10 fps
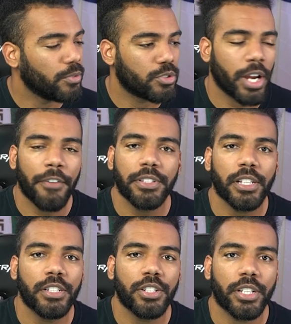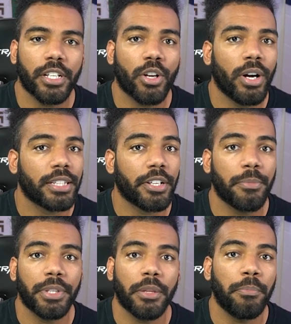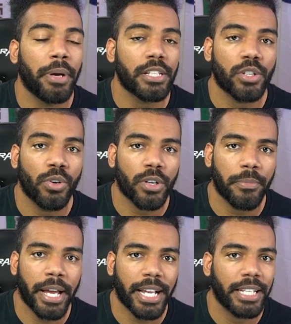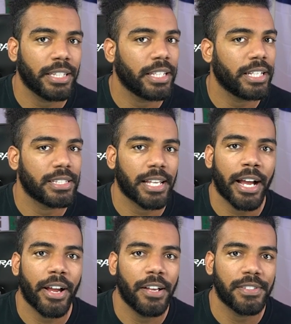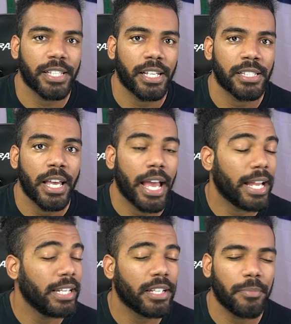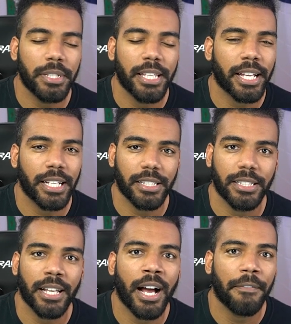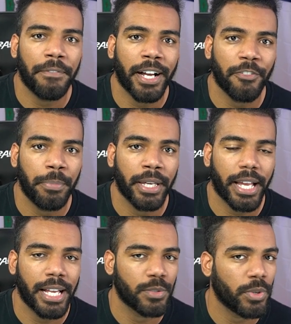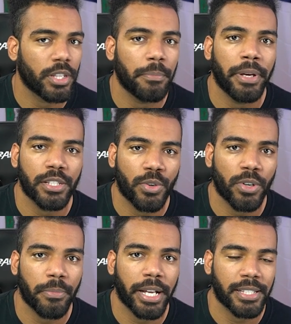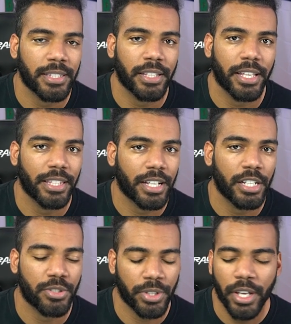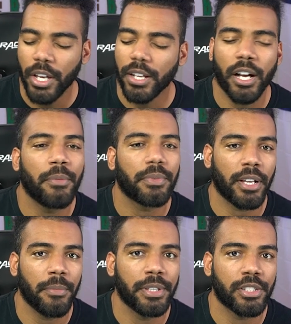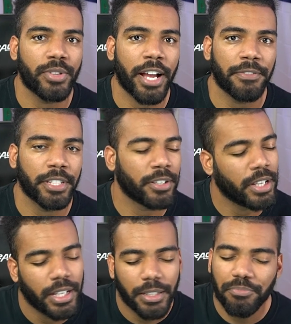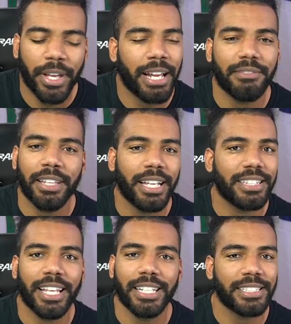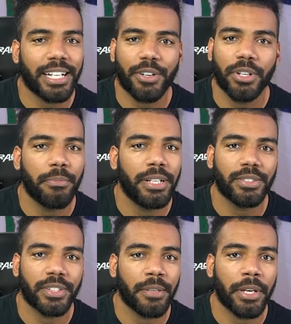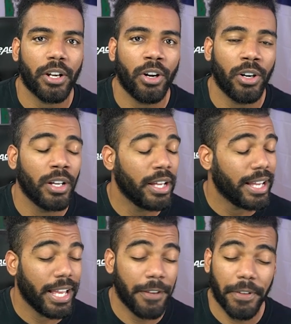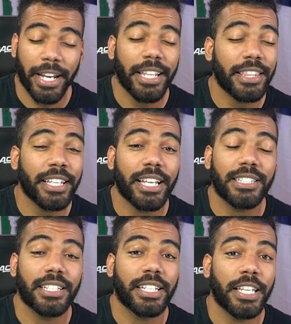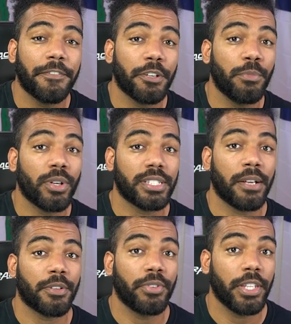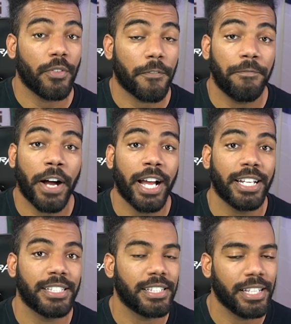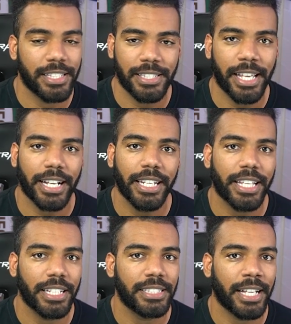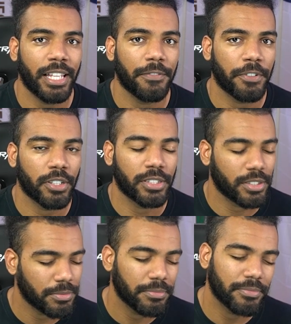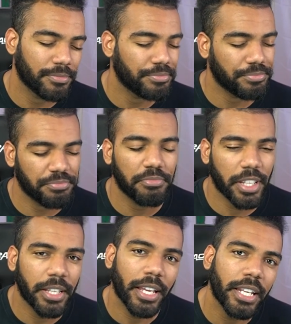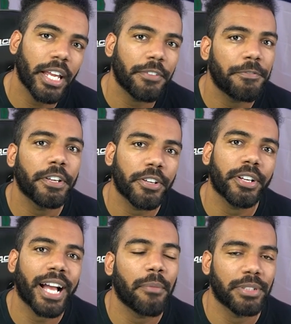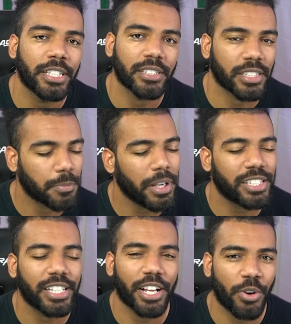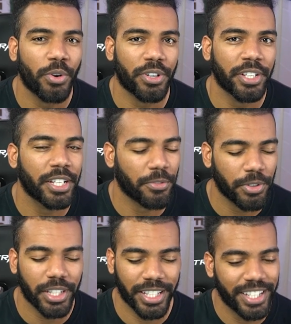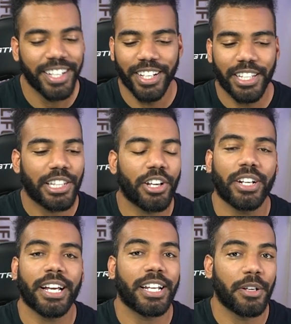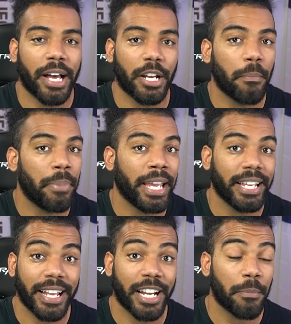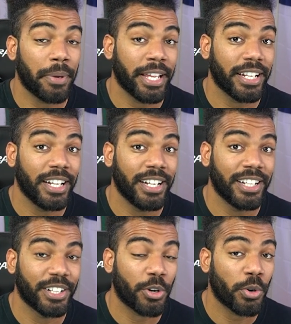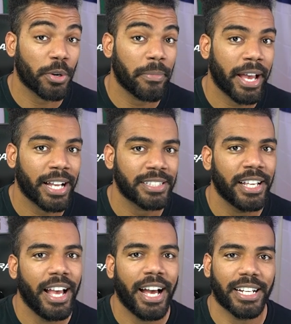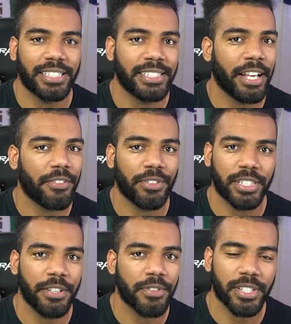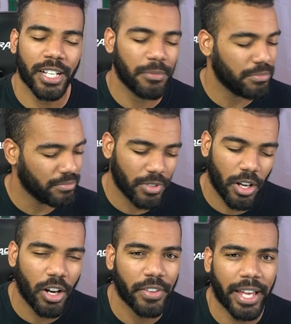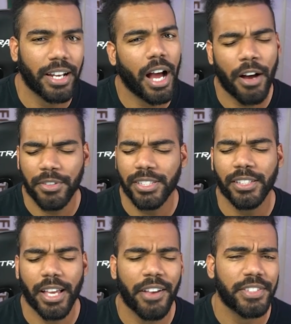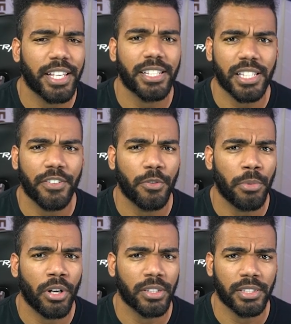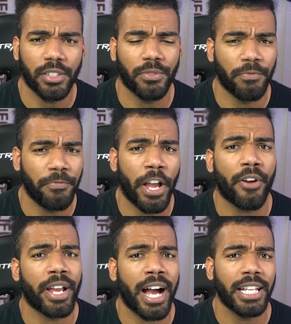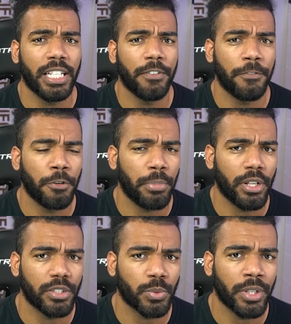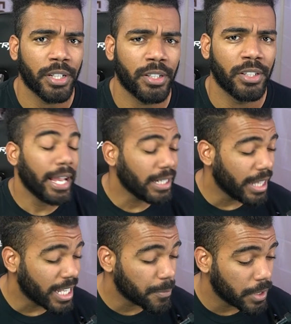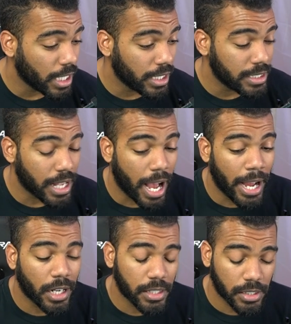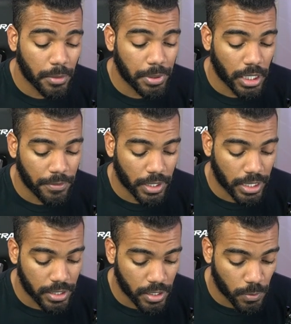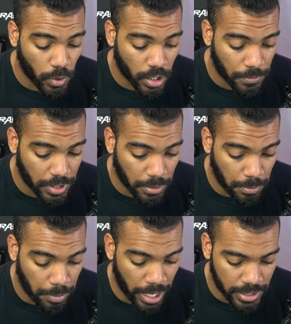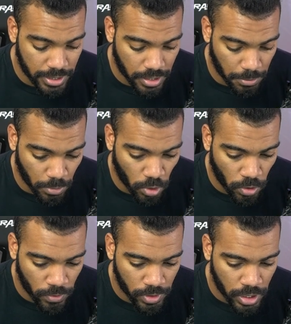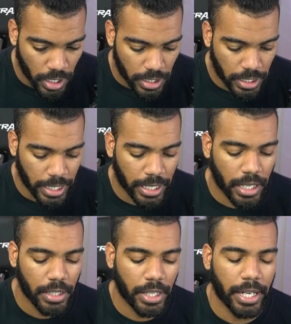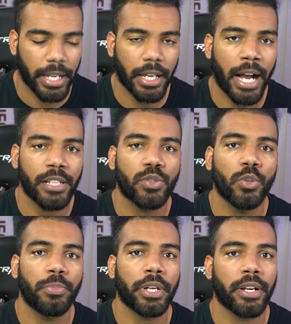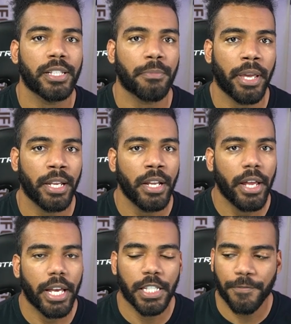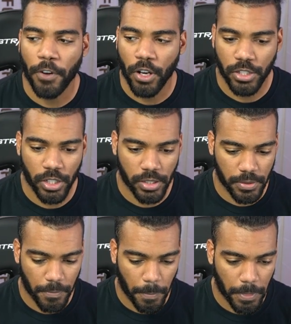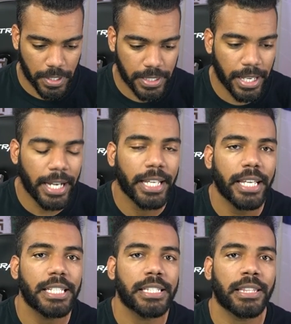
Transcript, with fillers: Travis Hunter can go out there and be the best cornerback in the entire FCS, and he could be taken as a top five pick as one of the best cornerbacks in the in the country come come his draft year. That that that is not going to mess with them at all. If anything, it's going to give him more time to really refine his his technique and his talent versus inferior competition, especially at corner. He could really learn how to how to bait how to bait uh, quarterbacks, how to set receivers up all that. Obviously, FCS level ball is still very high level football as well. And last but not least, I honestly believe that this is one of the best moves that a that a high school player has made as far as just setting his